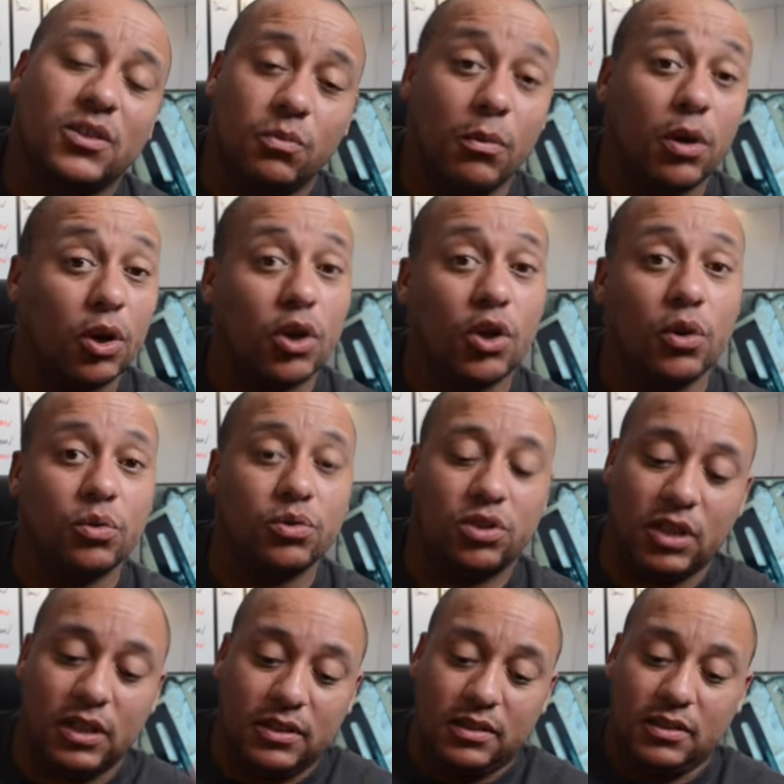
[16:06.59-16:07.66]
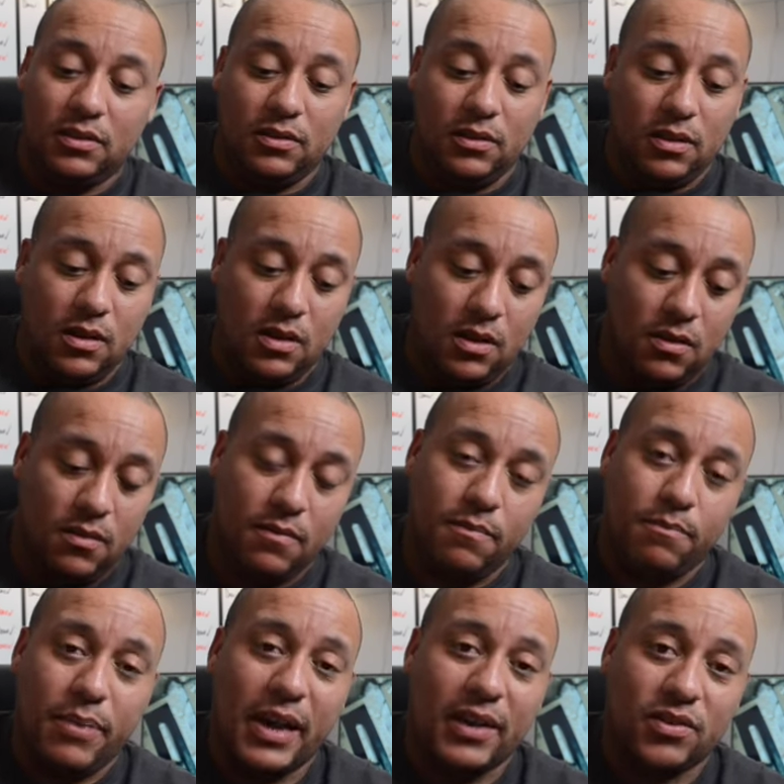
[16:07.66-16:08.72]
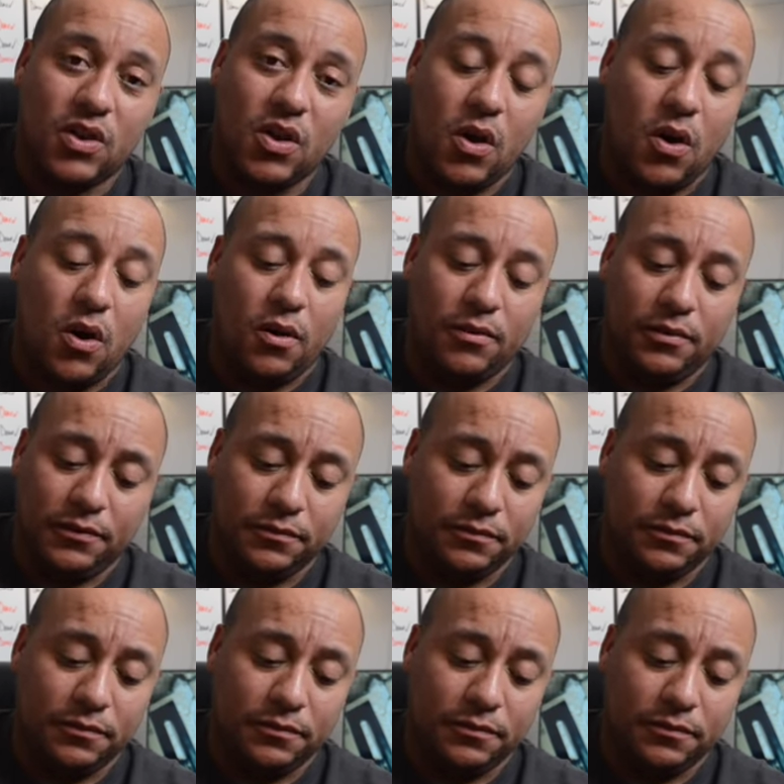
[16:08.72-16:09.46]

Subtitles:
Monocouche is base coat,